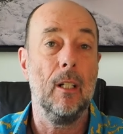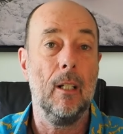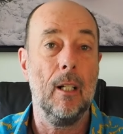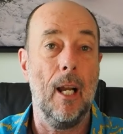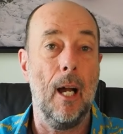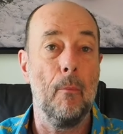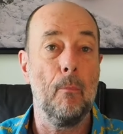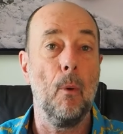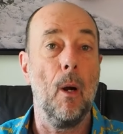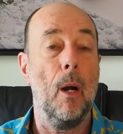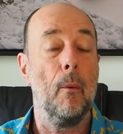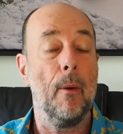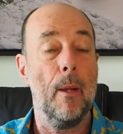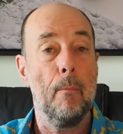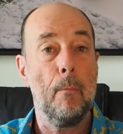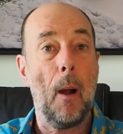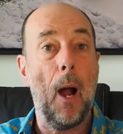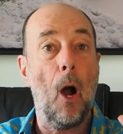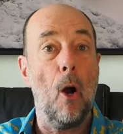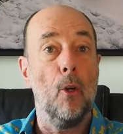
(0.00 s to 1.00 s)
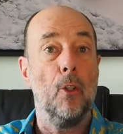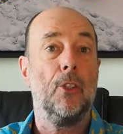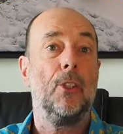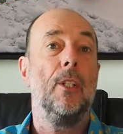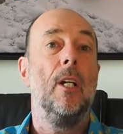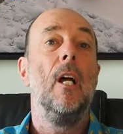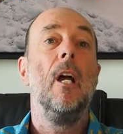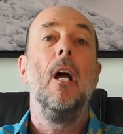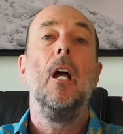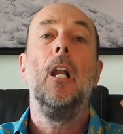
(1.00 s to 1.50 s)
club where we
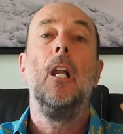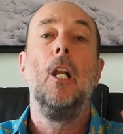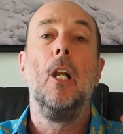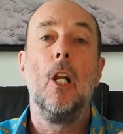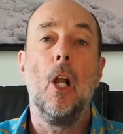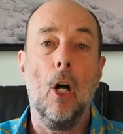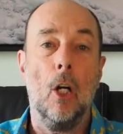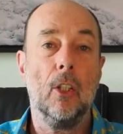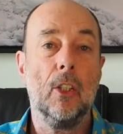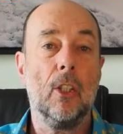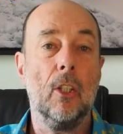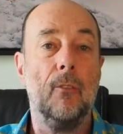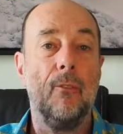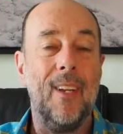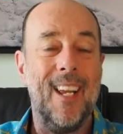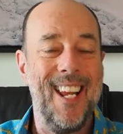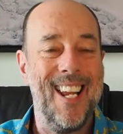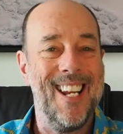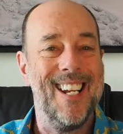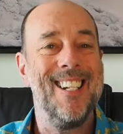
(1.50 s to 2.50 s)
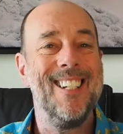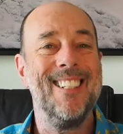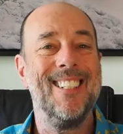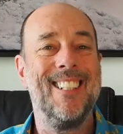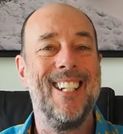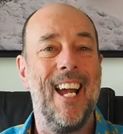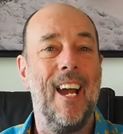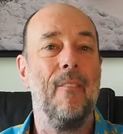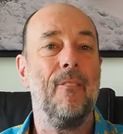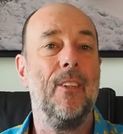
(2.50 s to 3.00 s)
post lots of
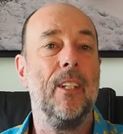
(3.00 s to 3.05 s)
in-depth